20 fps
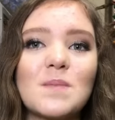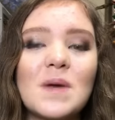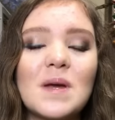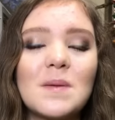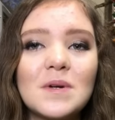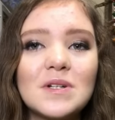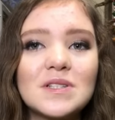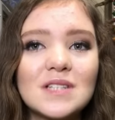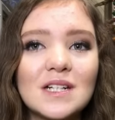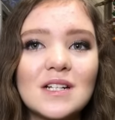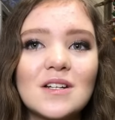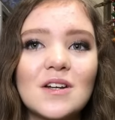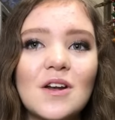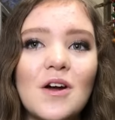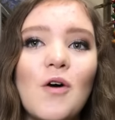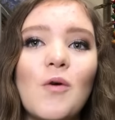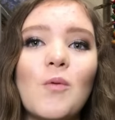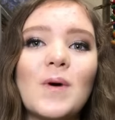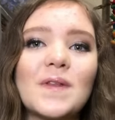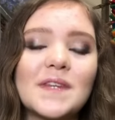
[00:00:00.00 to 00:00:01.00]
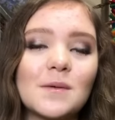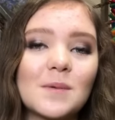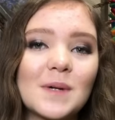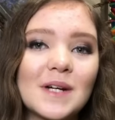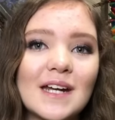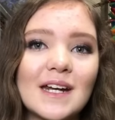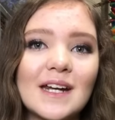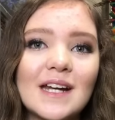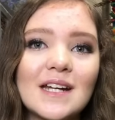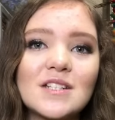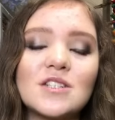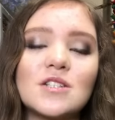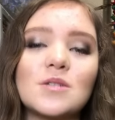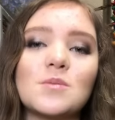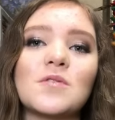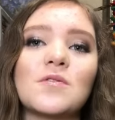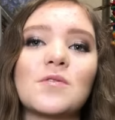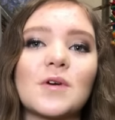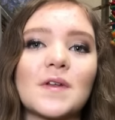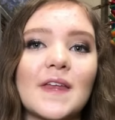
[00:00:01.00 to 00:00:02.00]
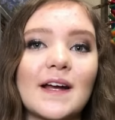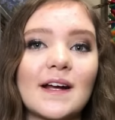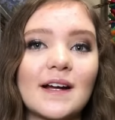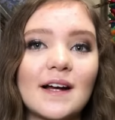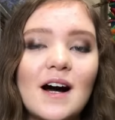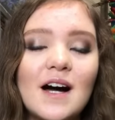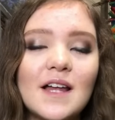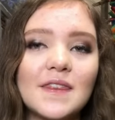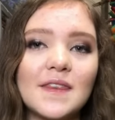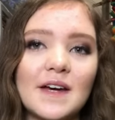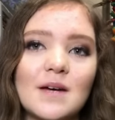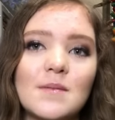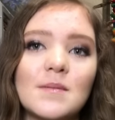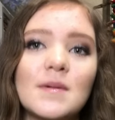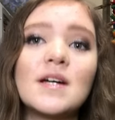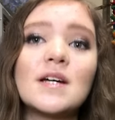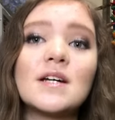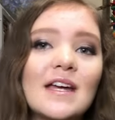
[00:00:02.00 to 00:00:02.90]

people didn't know what they were getting into before they got them.